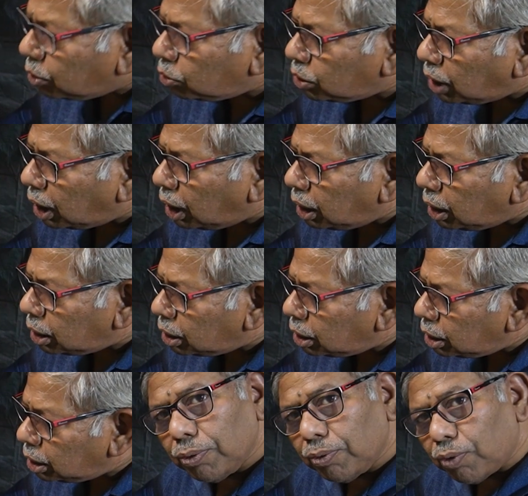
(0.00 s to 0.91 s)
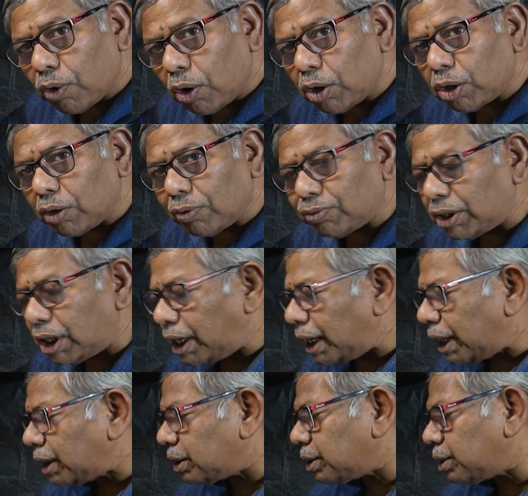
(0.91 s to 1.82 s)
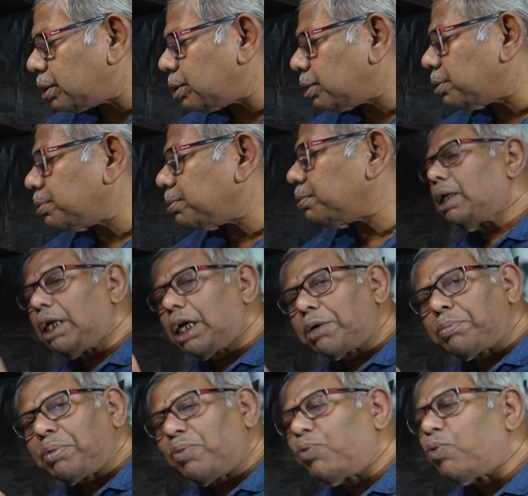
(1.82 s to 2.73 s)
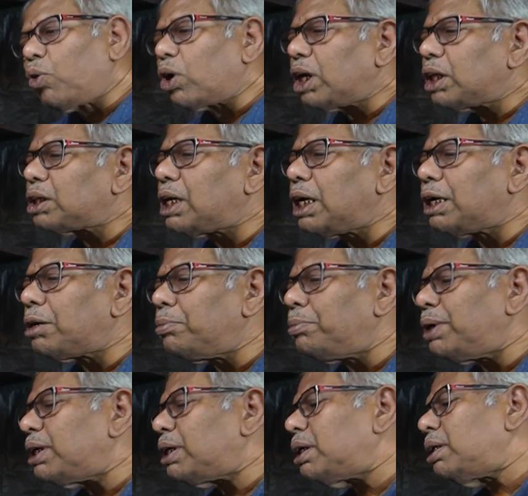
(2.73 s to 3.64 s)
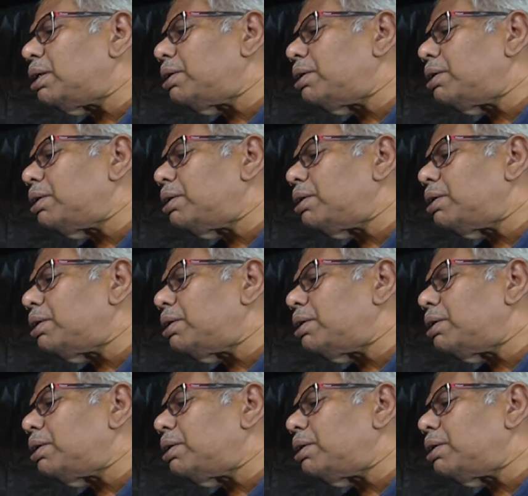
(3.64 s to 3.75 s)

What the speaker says: to the front of the lens. Let me focus a little bit.